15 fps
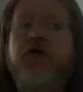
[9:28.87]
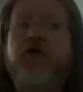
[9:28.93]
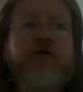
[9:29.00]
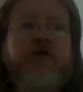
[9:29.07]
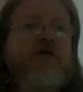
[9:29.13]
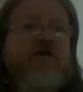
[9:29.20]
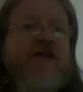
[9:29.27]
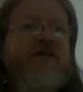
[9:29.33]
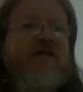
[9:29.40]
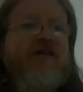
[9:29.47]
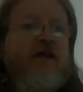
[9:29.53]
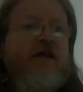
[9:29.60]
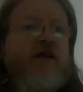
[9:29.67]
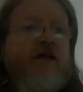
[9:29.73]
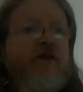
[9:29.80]
good
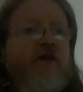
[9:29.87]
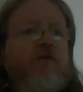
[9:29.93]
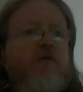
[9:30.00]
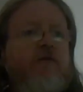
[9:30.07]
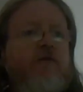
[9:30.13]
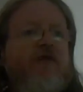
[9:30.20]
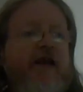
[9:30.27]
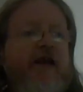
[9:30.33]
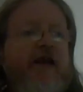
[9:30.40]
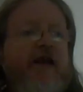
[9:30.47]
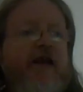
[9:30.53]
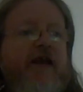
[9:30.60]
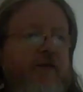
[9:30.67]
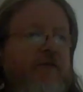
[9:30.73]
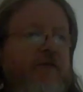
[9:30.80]
navigation
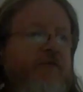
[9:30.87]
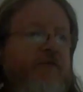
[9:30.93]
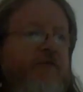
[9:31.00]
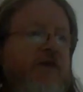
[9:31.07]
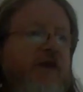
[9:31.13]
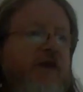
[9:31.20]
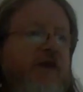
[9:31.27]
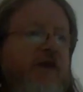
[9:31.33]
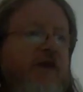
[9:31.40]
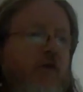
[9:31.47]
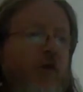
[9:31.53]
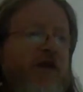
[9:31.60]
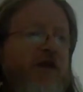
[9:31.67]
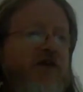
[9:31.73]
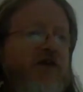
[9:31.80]
plan.
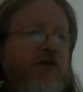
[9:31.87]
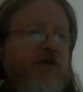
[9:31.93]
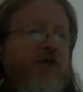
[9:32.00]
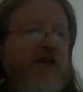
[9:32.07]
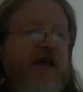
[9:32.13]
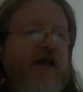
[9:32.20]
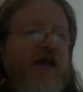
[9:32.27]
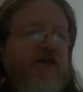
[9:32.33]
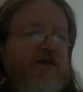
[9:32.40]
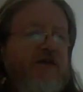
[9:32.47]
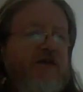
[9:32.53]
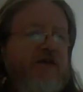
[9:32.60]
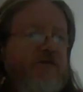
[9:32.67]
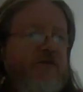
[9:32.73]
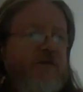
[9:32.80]
Once you did that,
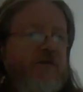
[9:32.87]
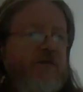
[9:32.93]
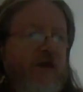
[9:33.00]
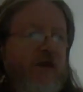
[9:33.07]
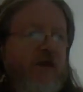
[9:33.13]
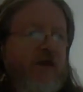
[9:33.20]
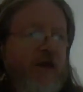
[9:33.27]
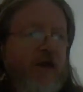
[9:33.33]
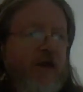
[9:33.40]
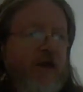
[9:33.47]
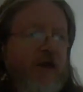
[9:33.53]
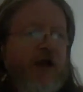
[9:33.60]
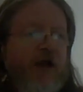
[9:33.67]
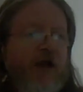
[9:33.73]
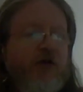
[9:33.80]

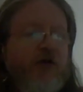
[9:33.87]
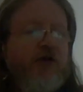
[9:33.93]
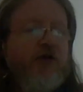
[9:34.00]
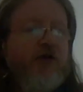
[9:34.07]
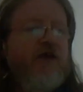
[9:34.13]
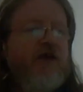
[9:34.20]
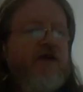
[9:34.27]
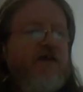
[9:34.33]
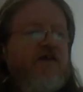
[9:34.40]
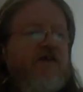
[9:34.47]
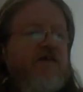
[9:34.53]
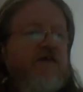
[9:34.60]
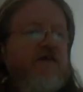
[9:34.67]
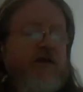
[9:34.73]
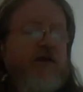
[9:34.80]
what I would do is
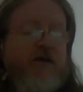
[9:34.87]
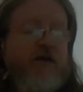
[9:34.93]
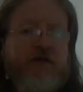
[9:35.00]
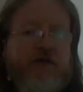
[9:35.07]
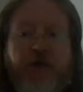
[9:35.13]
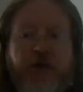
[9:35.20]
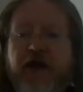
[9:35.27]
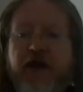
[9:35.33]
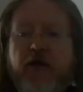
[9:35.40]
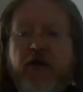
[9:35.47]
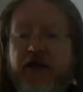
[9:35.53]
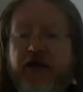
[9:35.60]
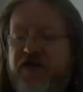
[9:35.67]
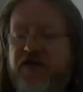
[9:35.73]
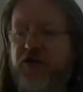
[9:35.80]
to make a
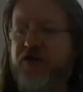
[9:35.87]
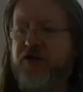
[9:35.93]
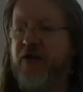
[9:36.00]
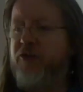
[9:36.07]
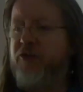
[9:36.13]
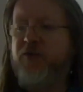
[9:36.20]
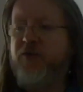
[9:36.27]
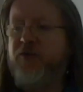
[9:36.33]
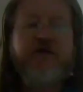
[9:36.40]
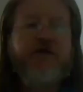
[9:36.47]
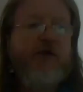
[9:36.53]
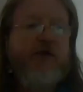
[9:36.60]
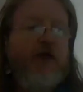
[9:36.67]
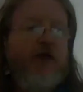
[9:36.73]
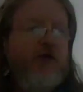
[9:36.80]
list on a separate piece of
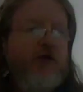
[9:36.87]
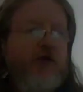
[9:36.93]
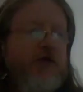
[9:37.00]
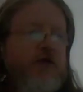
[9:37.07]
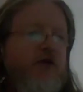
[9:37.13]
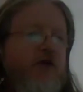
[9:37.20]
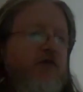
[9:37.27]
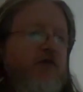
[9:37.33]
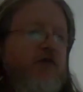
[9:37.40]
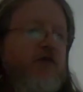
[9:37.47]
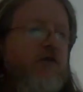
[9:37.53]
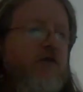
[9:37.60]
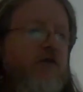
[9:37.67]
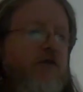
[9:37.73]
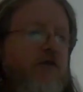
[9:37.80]
paper of
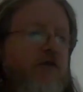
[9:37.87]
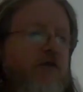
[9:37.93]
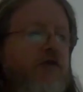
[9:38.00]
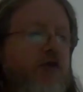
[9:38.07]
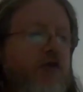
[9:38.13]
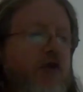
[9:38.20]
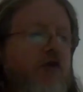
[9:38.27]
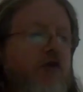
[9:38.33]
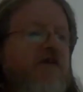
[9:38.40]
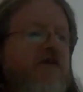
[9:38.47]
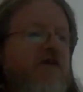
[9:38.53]
all the control